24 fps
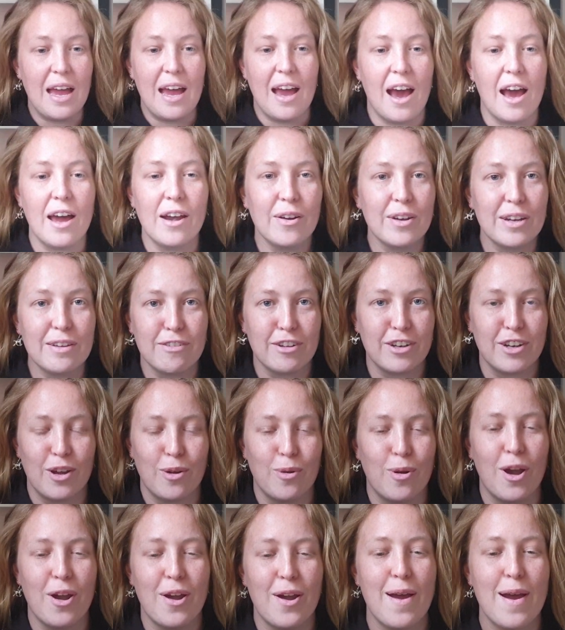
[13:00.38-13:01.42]
I don't even know
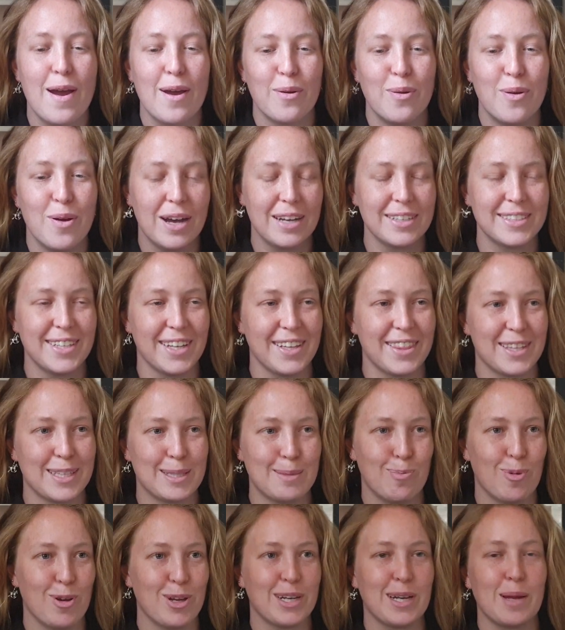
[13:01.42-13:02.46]
where I was at this
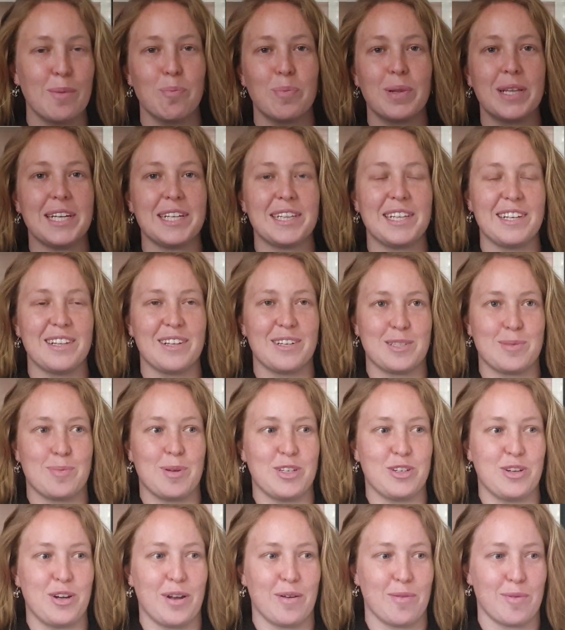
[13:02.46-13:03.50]
point. Completely lost my
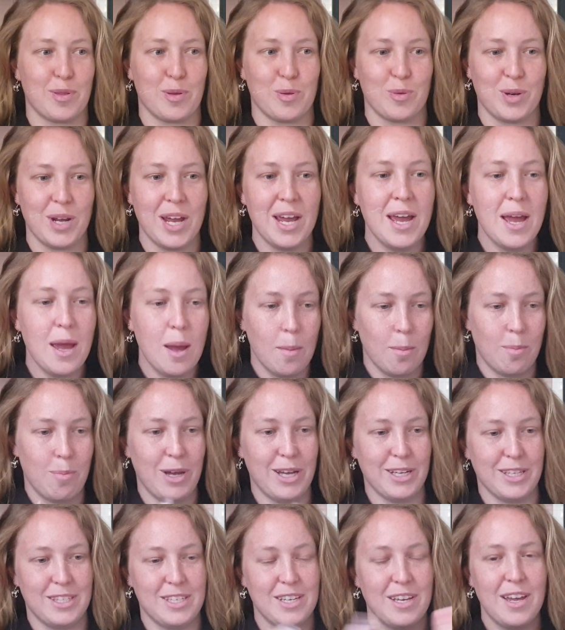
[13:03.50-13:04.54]
train of thought.
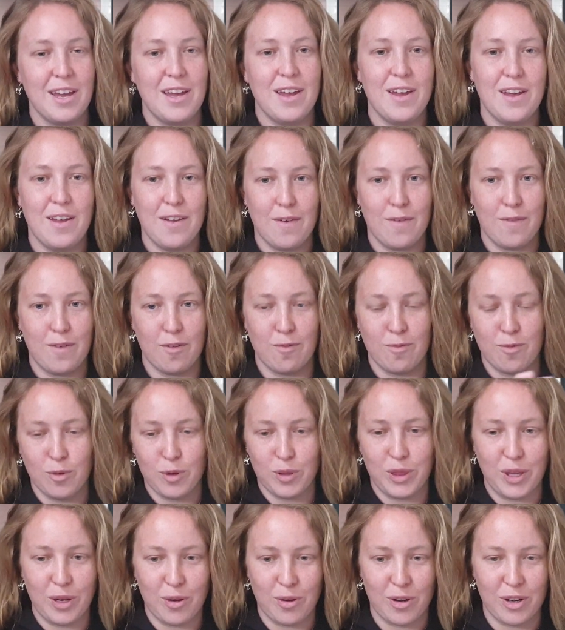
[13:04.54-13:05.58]
But from
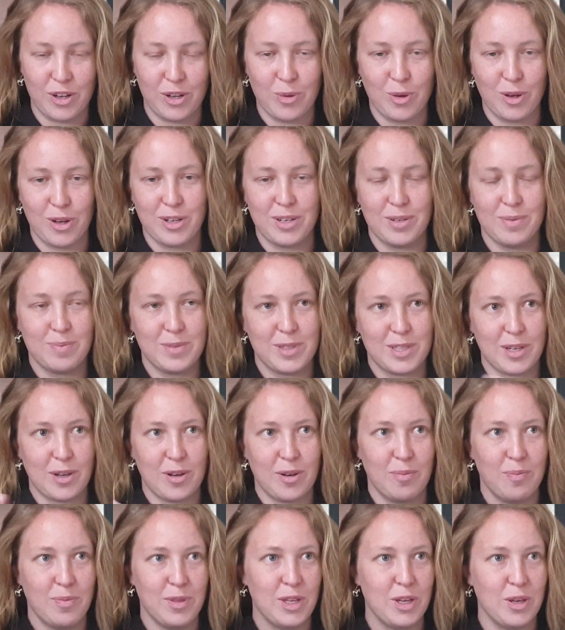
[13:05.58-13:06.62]
4th year onward,
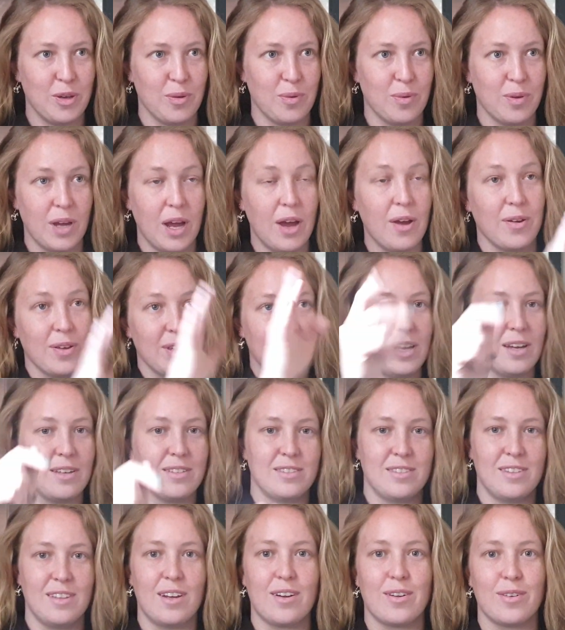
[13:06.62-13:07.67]
so you... Oh, yes,
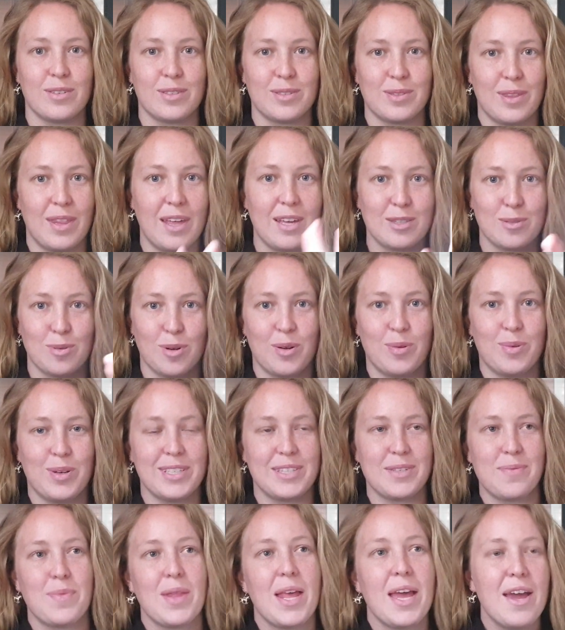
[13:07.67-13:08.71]
there was, that's where I
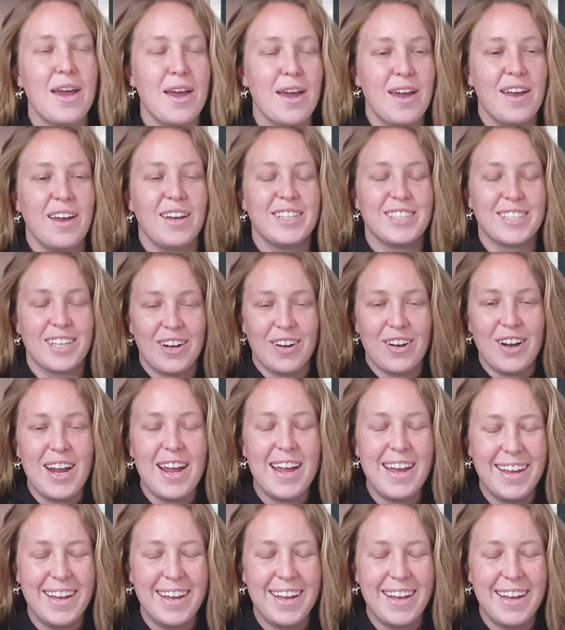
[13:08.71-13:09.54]
was. So...